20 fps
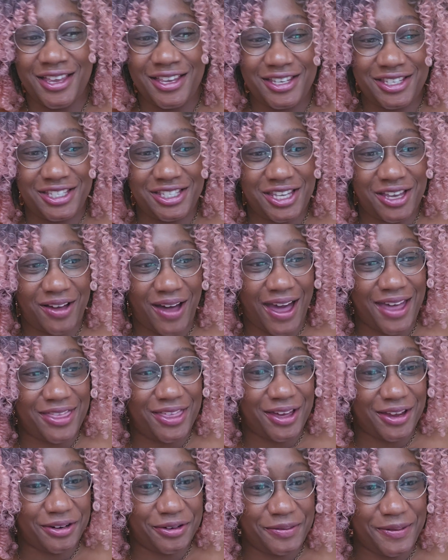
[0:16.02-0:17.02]
So I
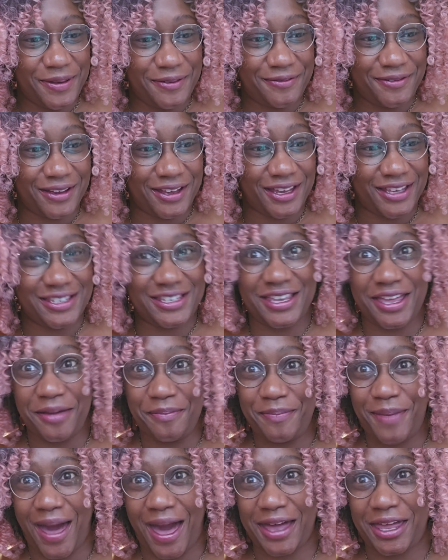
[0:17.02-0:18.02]
thought it would be fun to
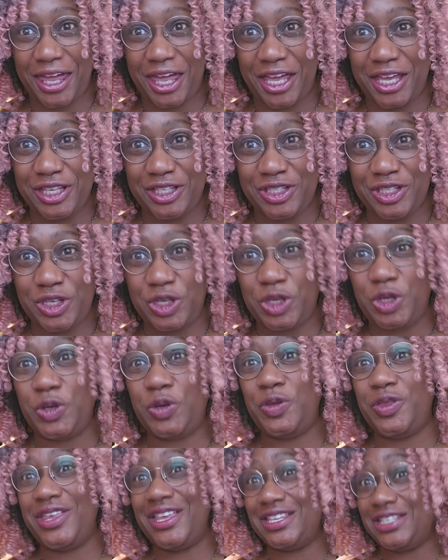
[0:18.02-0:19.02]
get back
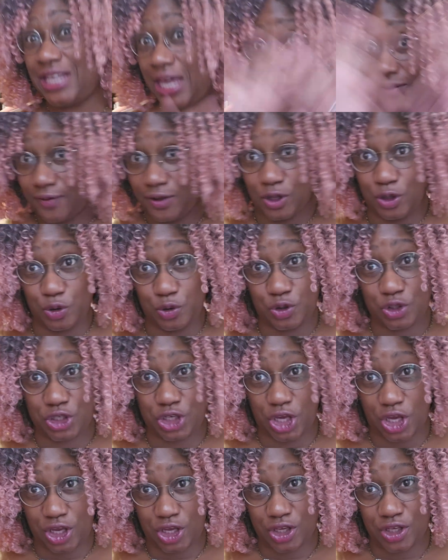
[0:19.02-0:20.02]
into this
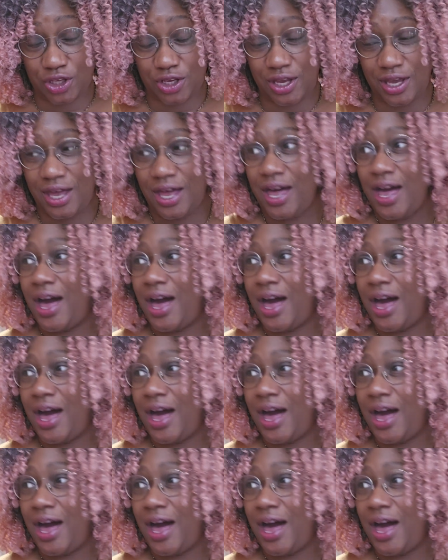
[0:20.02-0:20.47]
evolution